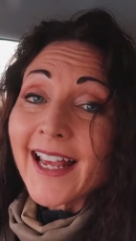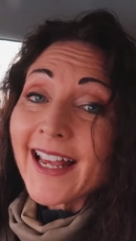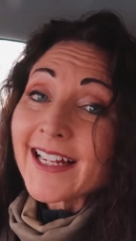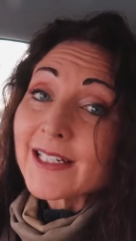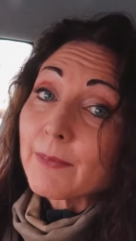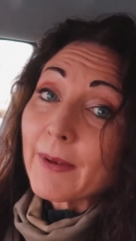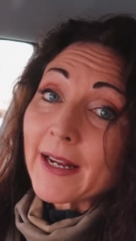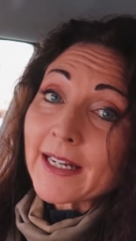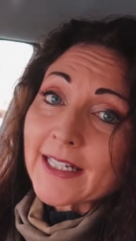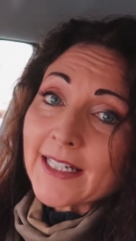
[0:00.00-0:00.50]
it
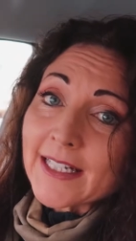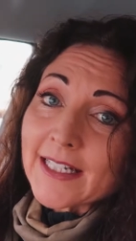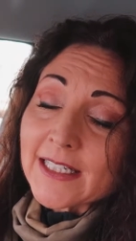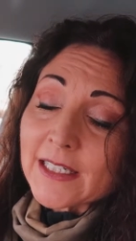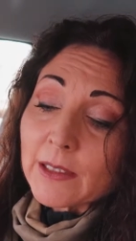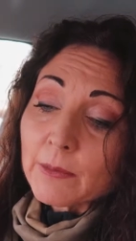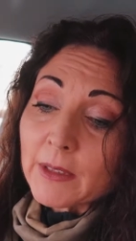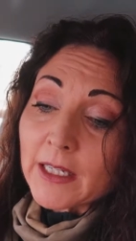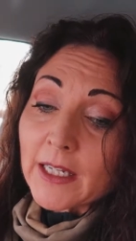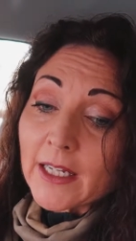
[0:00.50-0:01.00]
has
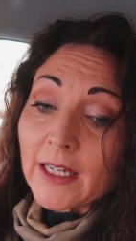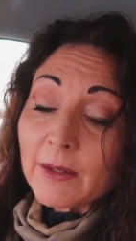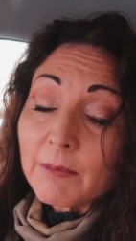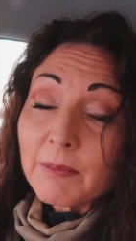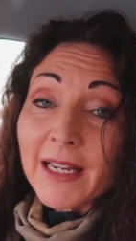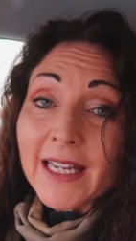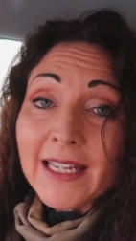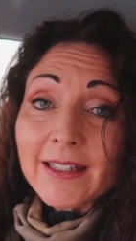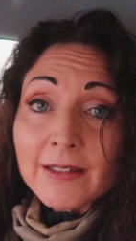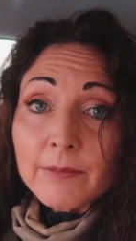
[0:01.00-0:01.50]
magnesium in it and
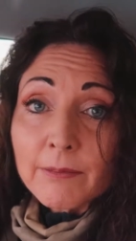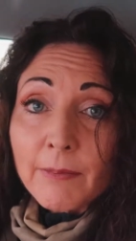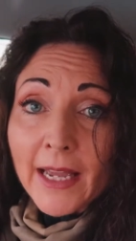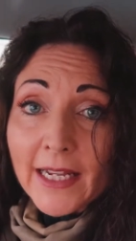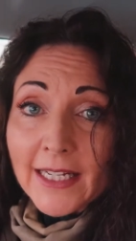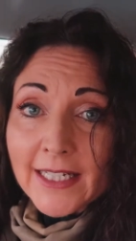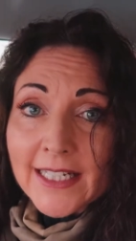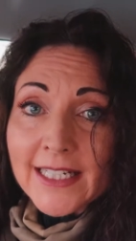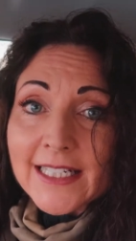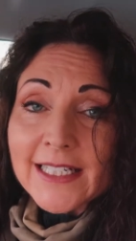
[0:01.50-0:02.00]

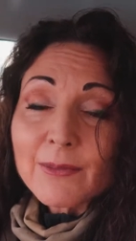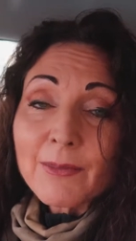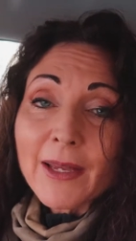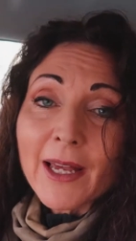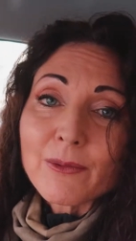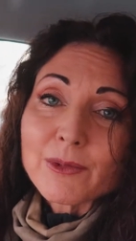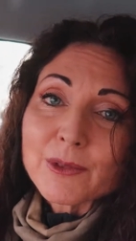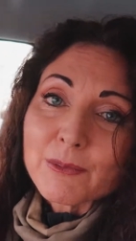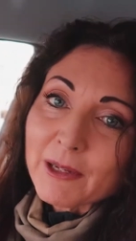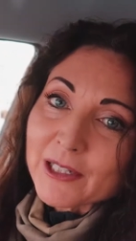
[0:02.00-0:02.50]
magnesium
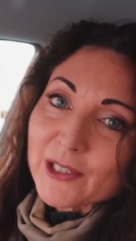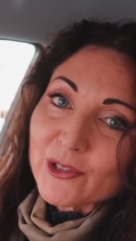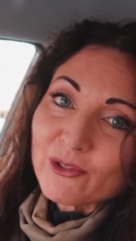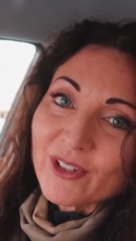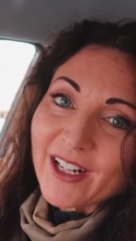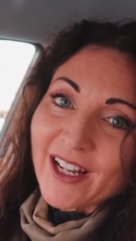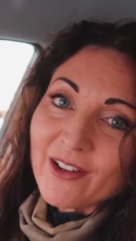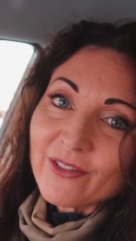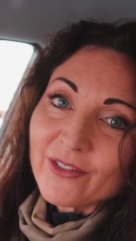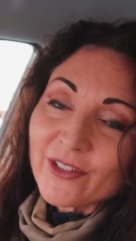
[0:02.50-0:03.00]
helps muscle
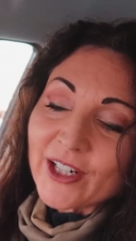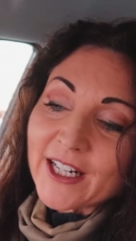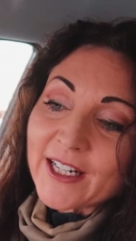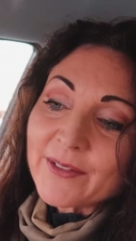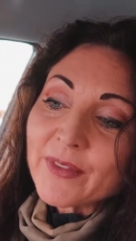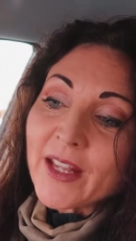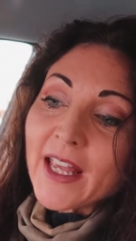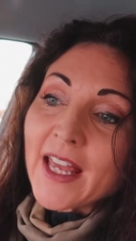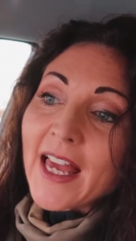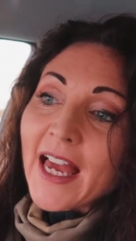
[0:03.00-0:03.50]
recovery
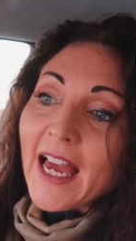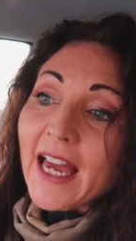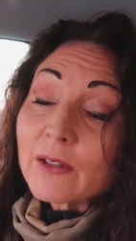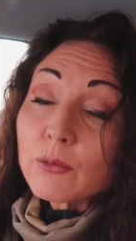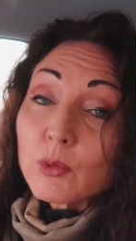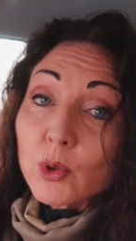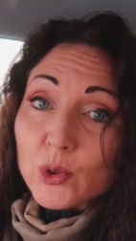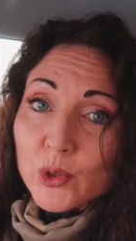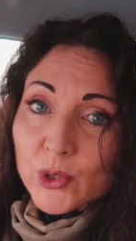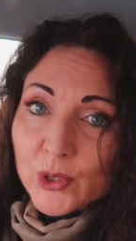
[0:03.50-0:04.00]
and
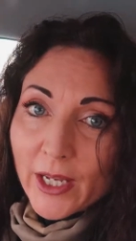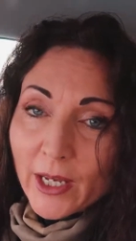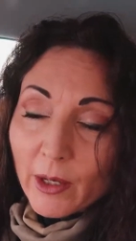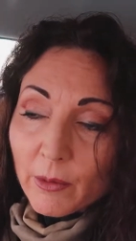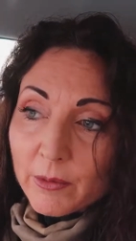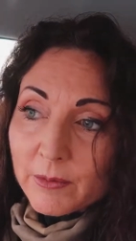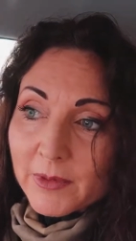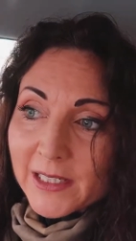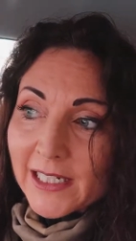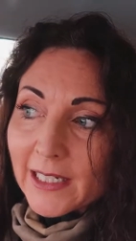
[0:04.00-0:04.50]
it will also
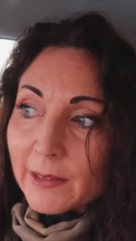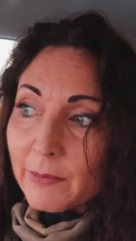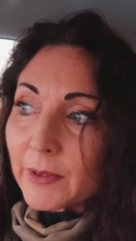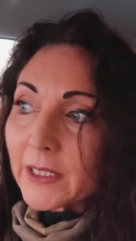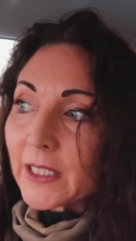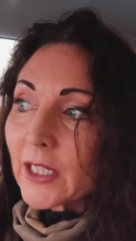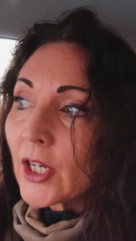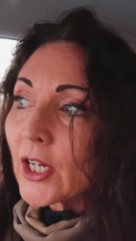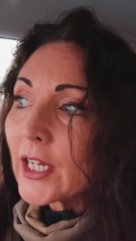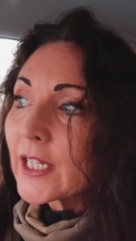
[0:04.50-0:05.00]
help them sleep
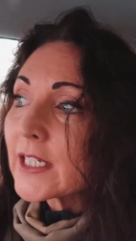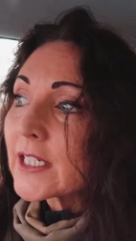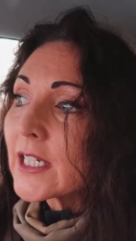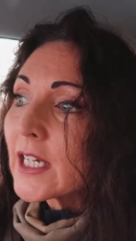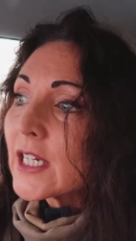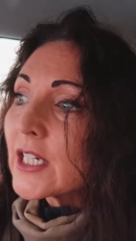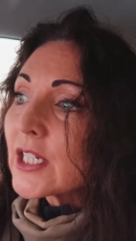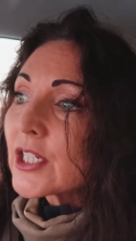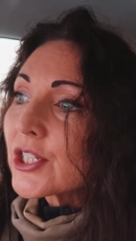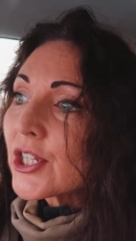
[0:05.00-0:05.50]
at night.
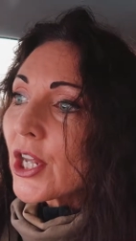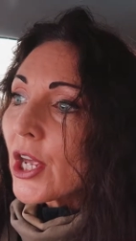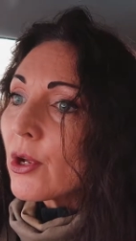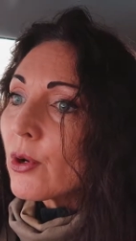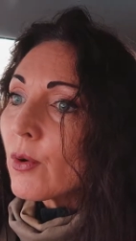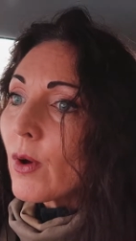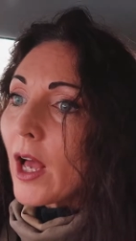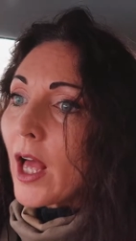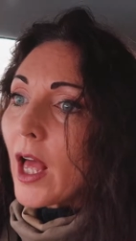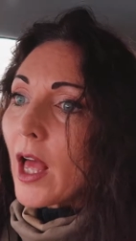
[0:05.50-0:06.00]

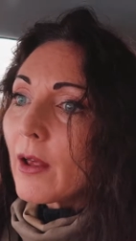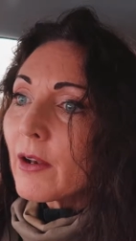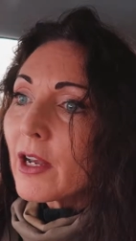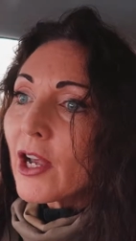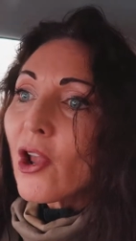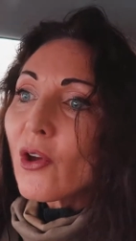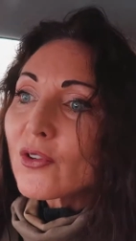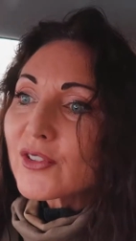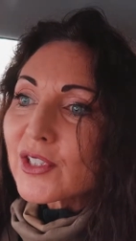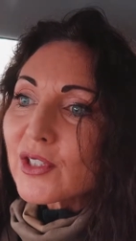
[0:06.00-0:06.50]
So uh,
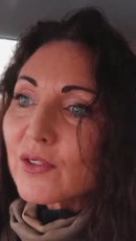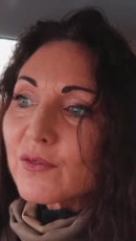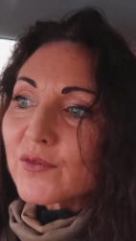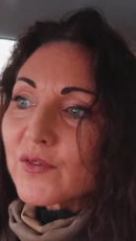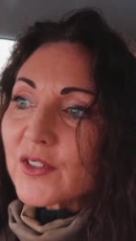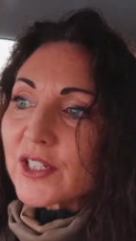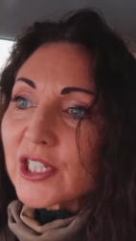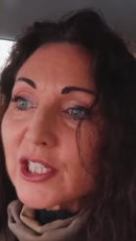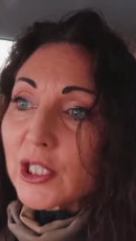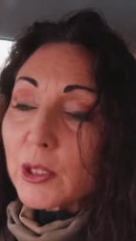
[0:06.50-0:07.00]
lots of
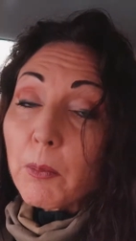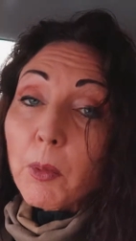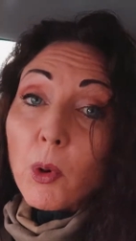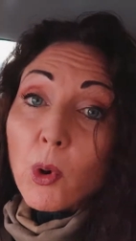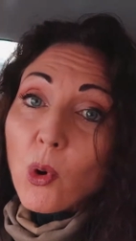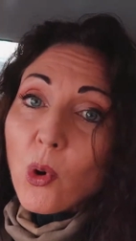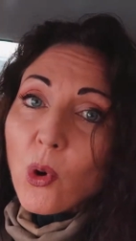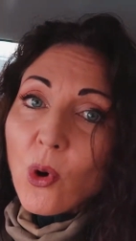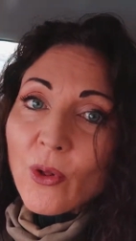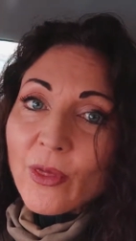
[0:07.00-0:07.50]

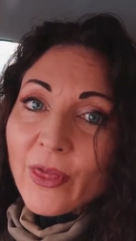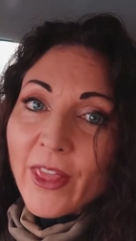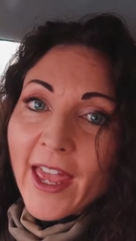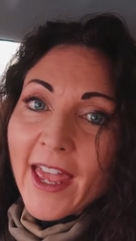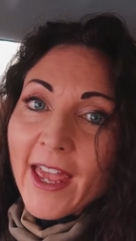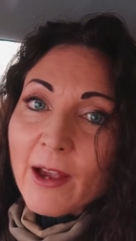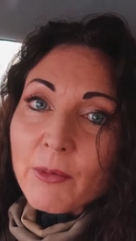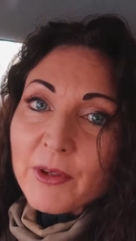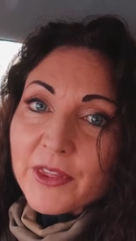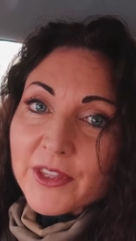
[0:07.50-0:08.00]
support
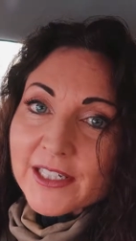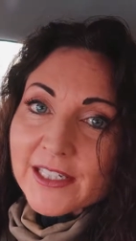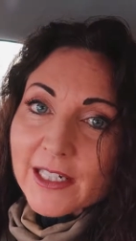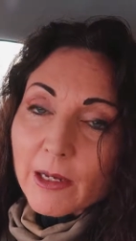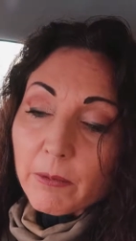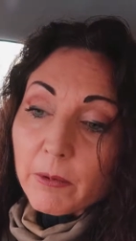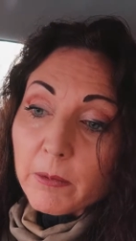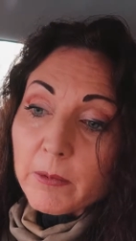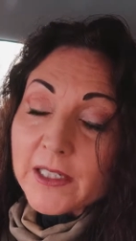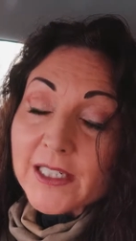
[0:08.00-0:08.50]
there with the
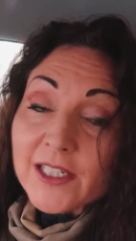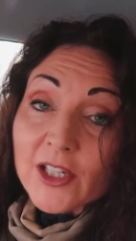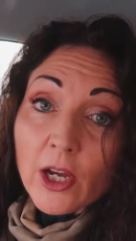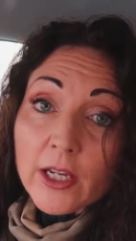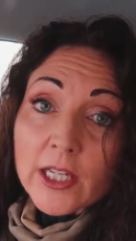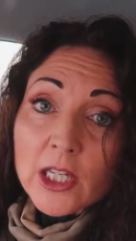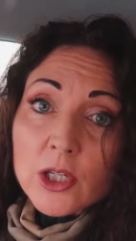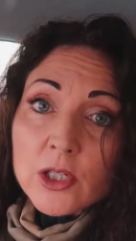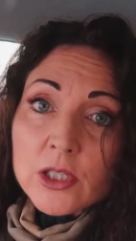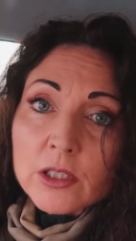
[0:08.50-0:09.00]
supplements that I
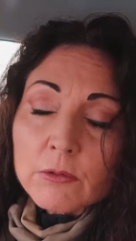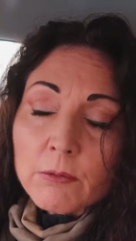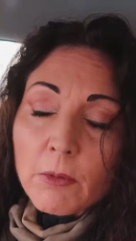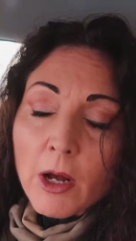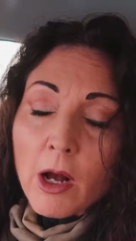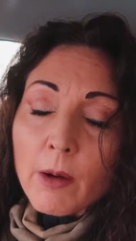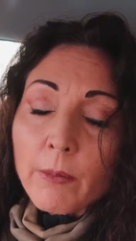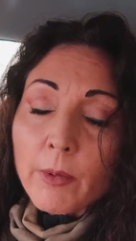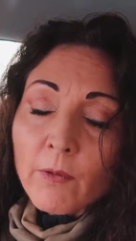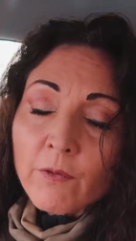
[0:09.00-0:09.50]
use from
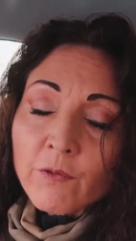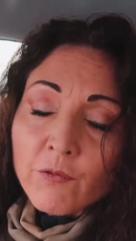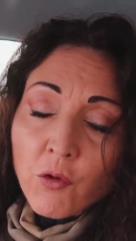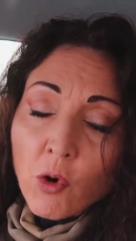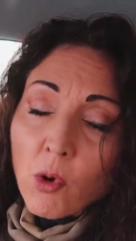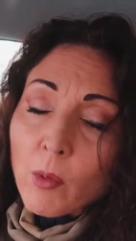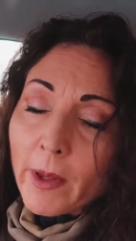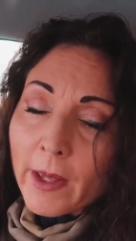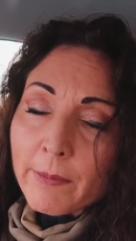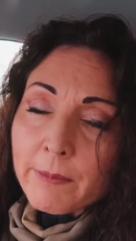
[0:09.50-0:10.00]
Arbonne
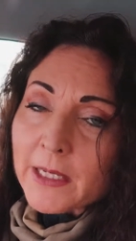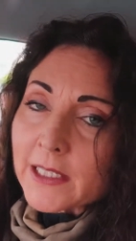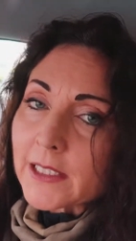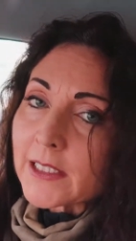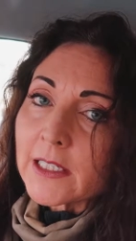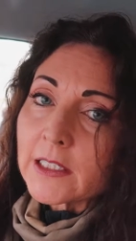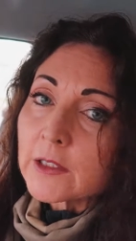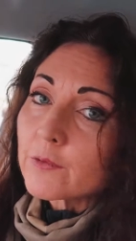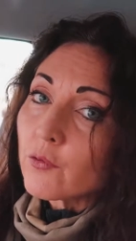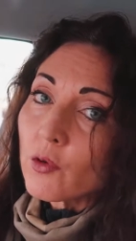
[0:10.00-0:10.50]
for my
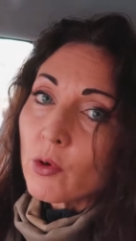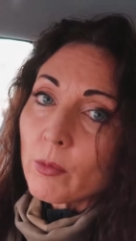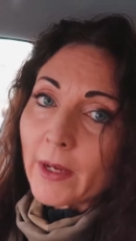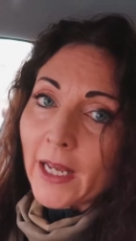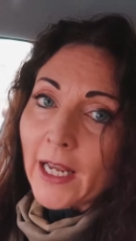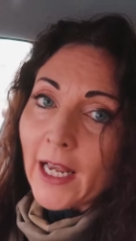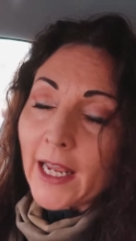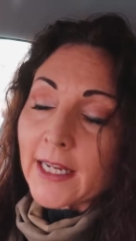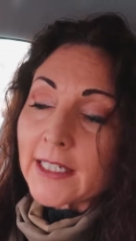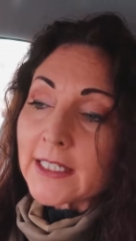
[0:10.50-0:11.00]
business, for
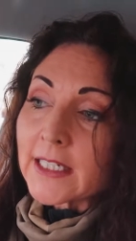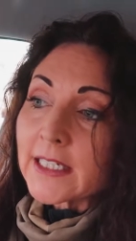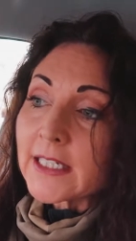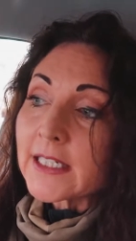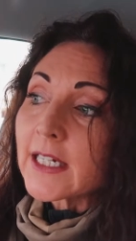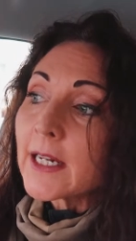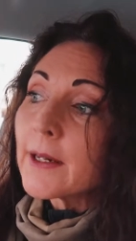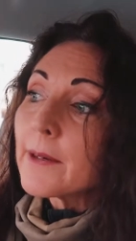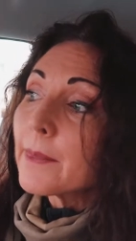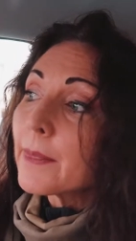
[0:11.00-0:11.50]
my
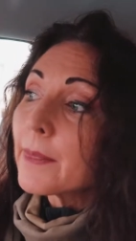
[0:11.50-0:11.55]
ladies